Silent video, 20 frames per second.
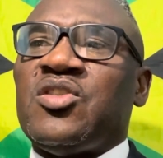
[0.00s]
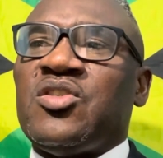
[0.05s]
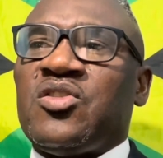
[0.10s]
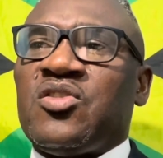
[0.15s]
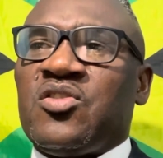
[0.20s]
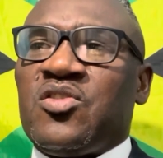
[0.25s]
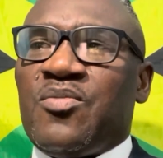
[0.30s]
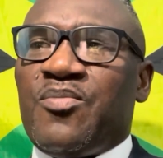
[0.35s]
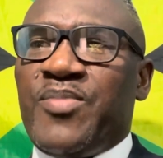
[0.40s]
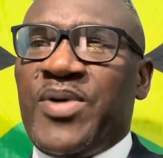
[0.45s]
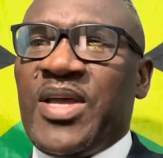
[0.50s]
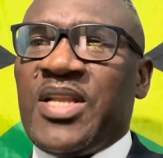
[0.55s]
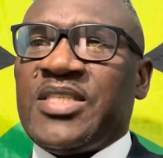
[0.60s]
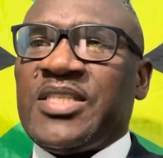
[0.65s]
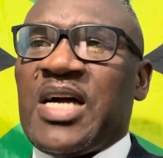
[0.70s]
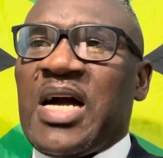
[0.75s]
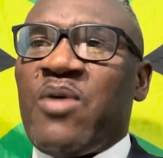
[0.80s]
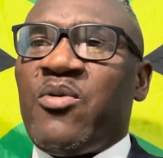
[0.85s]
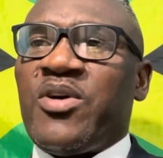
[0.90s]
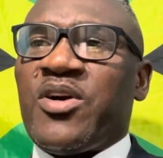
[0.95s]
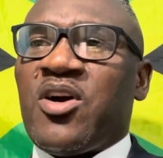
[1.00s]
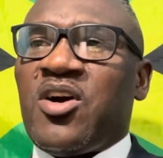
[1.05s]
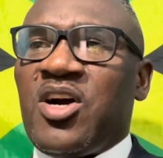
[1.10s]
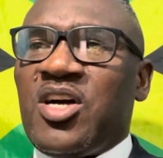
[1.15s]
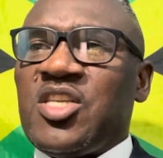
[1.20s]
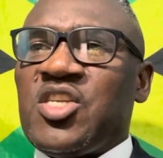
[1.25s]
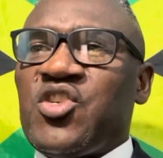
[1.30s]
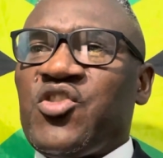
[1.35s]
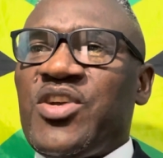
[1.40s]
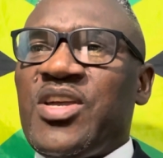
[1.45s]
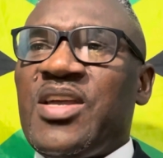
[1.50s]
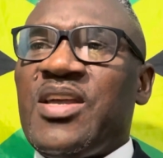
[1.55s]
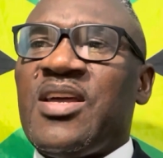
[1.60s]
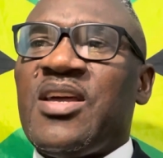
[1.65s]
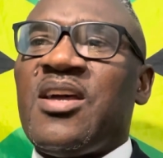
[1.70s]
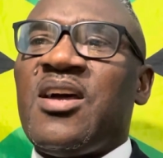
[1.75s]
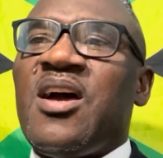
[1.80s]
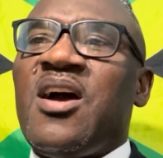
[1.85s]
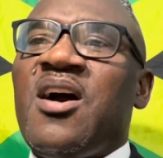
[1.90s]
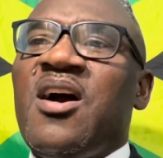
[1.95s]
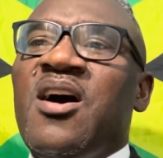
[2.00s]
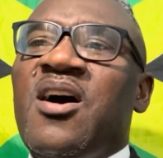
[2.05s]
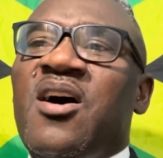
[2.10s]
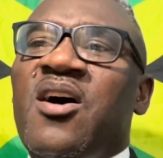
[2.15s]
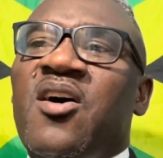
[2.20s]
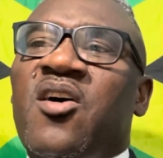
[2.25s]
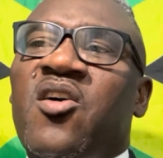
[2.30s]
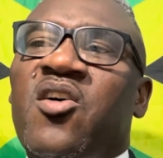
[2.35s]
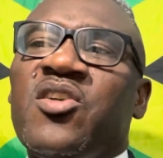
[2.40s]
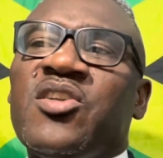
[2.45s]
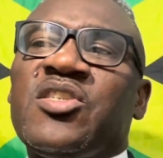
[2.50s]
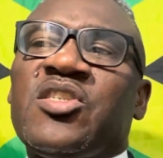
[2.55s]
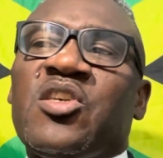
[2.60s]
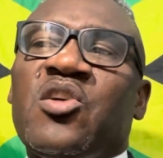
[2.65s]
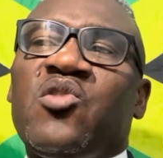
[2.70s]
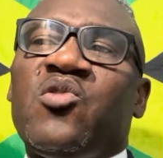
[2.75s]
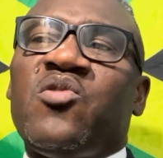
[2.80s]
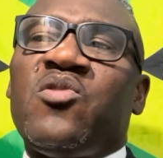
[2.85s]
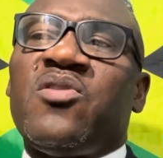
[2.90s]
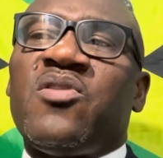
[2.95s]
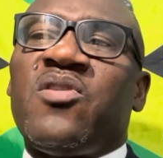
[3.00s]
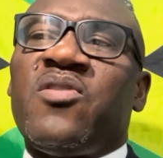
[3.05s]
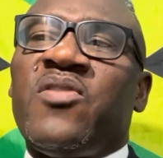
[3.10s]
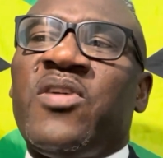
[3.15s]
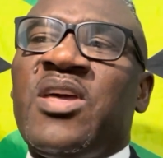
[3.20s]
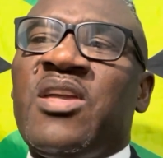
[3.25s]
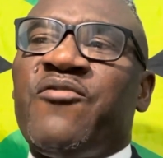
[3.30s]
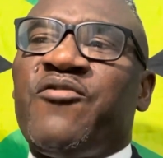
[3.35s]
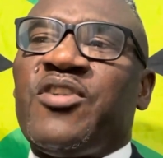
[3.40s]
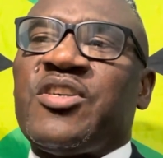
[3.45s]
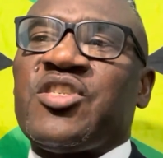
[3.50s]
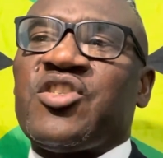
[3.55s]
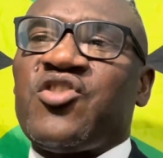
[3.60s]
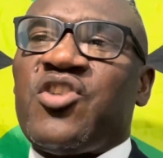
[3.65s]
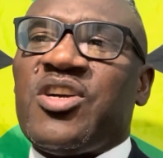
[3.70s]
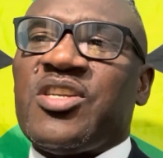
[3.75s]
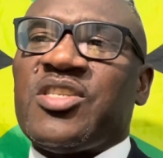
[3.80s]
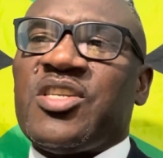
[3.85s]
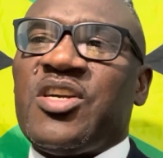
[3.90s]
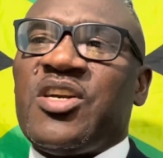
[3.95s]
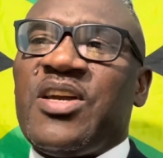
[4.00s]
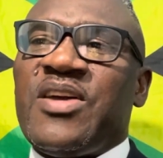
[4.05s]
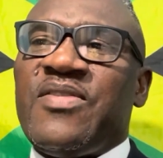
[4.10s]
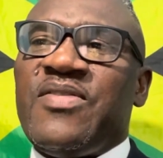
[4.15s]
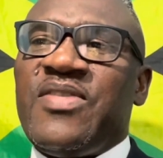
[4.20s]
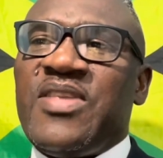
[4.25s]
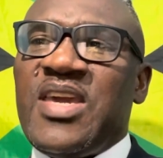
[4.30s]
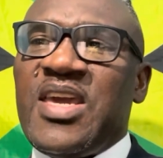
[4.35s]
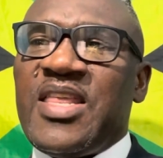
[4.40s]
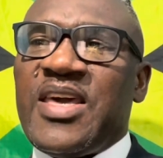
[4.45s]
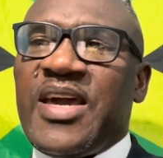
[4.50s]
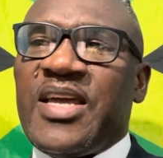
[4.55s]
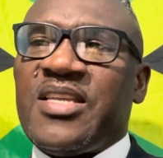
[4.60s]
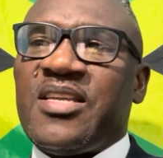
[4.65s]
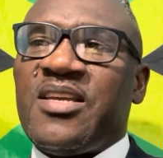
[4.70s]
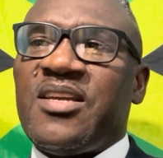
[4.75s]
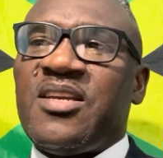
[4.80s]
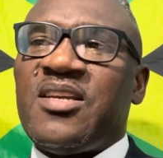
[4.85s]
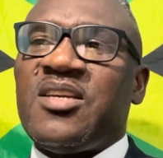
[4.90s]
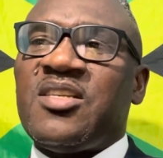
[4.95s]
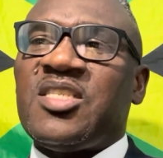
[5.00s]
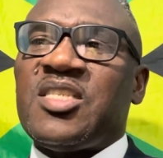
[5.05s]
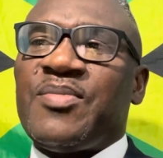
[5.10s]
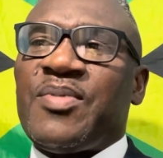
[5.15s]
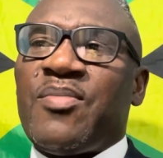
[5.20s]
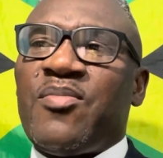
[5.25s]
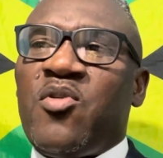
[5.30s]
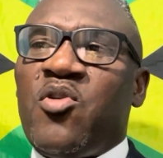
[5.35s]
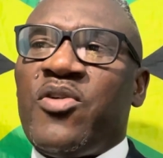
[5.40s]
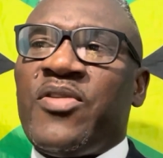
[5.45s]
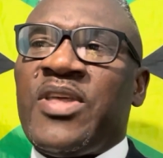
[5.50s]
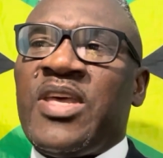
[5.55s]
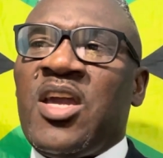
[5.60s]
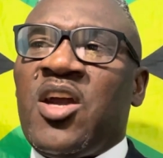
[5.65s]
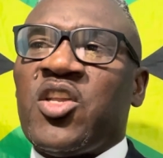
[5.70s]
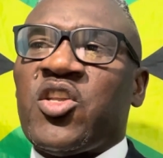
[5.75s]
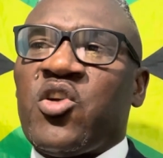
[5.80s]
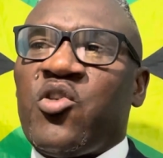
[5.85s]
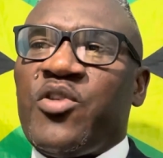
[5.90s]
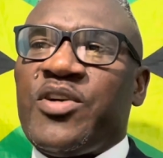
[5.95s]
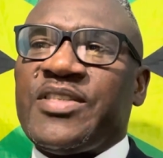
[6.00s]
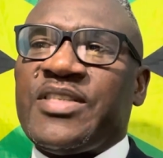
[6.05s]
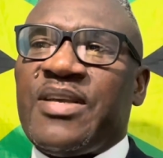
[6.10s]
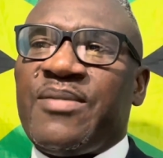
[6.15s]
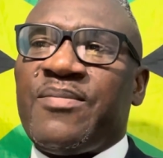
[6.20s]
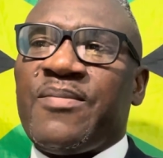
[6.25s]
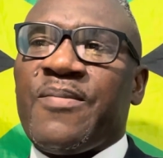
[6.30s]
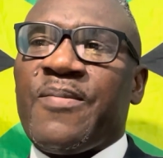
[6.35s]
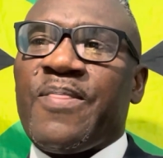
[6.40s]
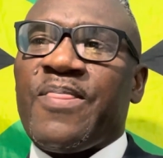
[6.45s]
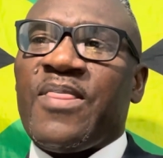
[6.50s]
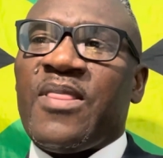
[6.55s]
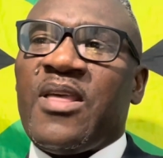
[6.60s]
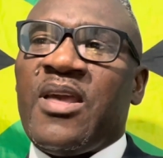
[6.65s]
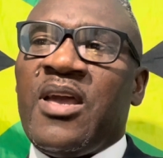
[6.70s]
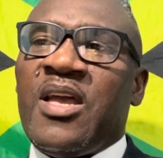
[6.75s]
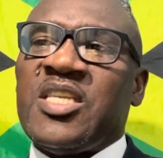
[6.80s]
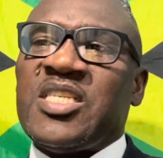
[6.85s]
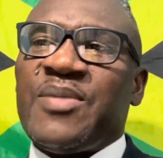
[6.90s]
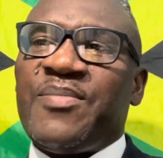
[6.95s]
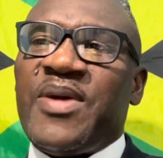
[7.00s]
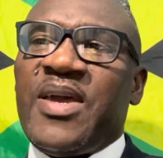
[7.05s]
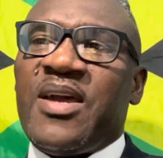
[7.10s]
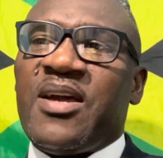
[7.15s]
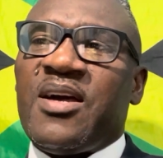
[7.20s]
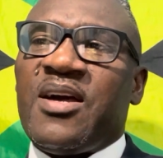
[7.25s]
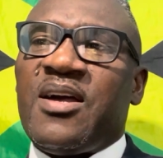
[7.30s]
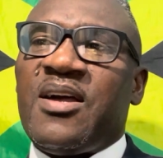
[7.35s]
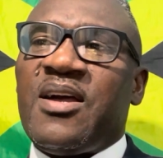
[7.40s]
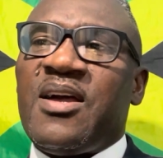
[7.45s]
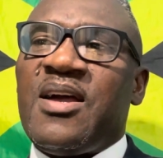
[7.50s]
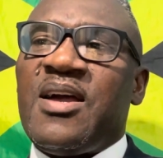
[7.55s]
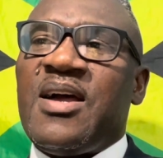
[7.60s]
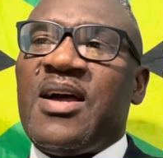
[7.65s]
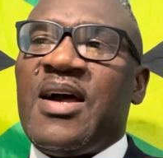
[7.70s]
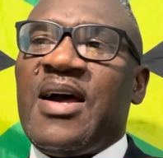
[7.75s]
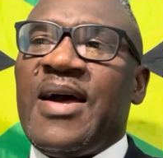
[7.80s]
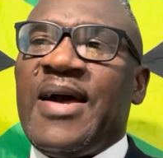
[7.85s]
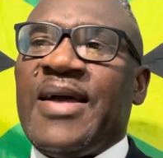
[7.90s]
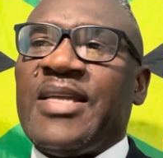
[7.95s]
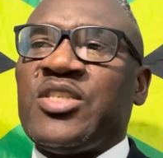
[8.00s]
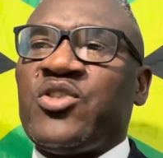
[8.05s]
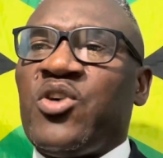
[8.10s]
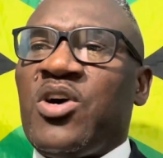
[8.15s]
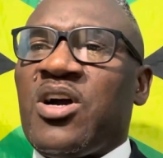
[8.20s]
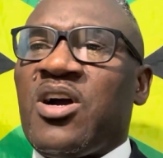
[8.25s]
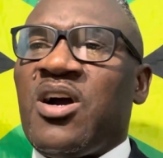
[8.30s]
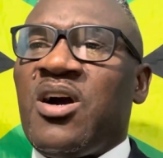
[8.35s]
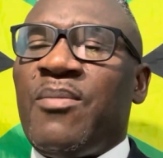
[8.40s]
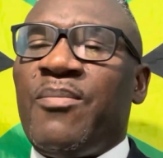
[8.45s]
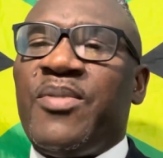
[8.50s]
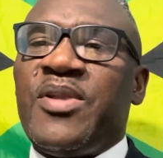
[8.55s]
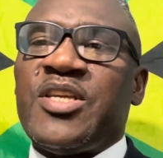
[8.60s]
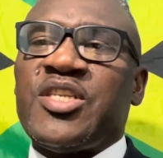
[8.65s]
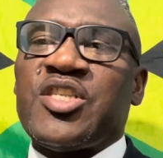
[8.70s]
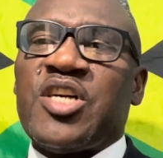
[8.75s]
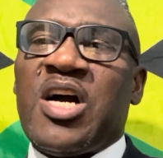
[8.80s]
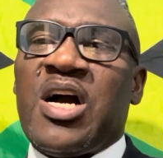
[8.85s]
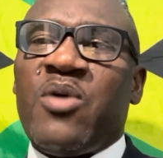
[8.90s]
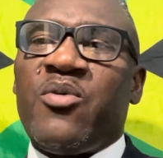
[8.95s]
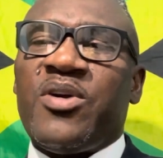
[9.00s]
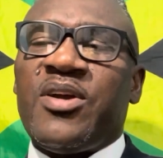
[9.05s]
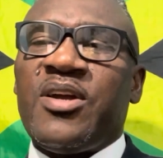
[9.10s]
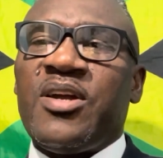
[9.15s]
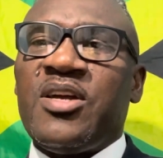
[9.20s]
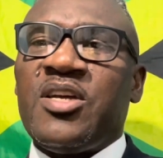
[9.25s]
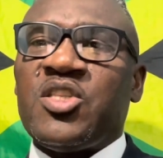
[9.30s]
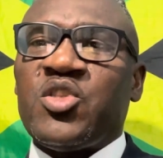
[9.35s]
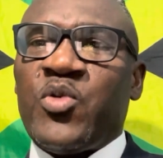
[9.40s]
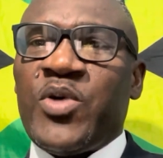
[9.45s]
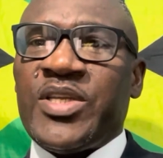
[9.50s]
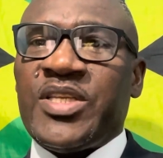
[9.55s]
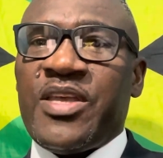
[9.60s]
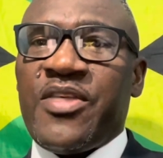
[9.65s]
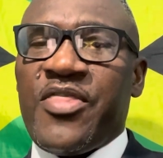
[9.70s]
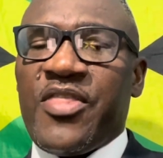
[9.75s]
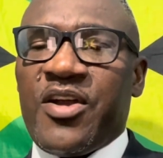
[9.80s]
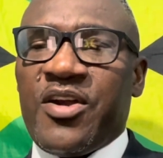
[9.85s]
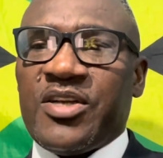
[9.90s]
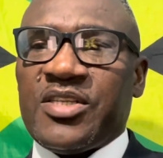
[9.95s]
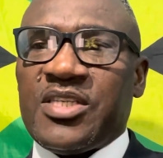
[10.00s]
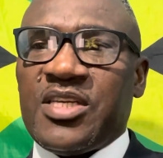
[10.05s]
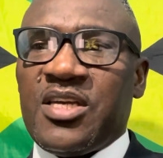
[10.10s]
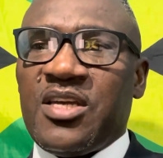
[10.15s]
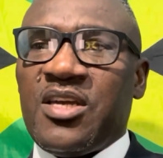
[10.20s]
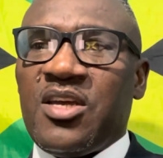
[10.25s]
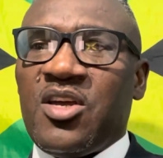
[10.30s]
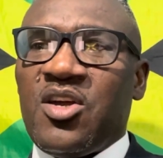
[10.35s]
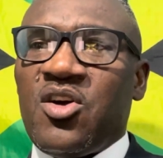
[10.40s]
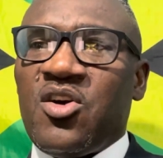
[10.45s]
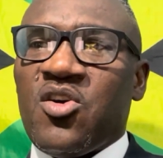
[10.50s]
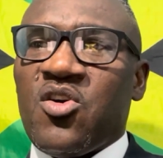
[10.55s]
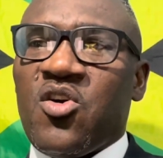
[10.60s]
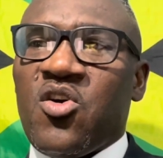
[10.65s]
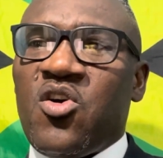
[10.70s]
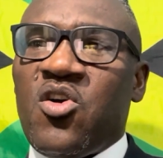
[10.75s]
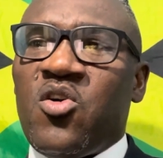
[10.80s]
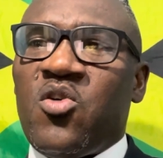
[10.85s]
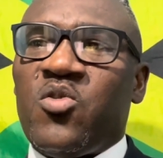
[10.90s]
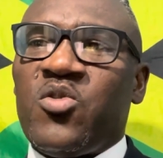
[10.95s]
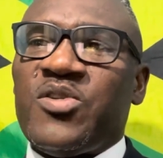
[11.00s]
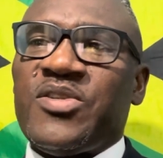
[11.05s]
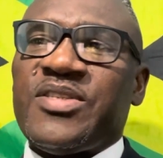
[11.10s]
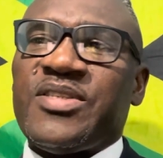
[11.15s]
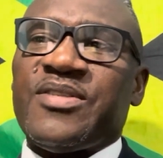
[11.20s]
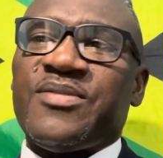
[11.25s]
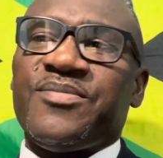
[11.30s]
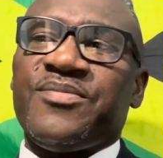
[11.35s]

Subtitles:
to build our country, also the infrastructure needed to promote the ecotourism in Jamaica and to accomplish our 2030 goals.